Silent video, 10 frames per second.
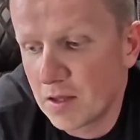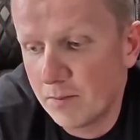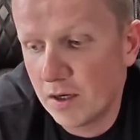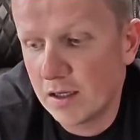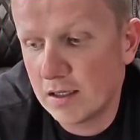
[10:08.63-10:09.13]

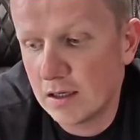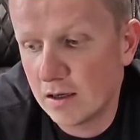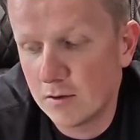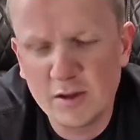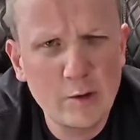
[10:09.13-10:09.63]

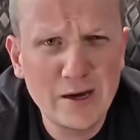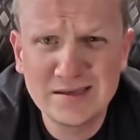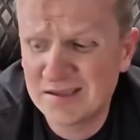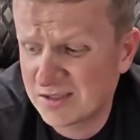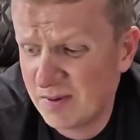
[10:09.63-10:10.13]
But they weigh
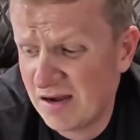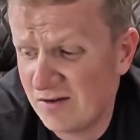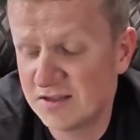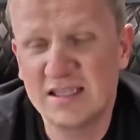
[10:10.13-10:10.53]
6 pounds.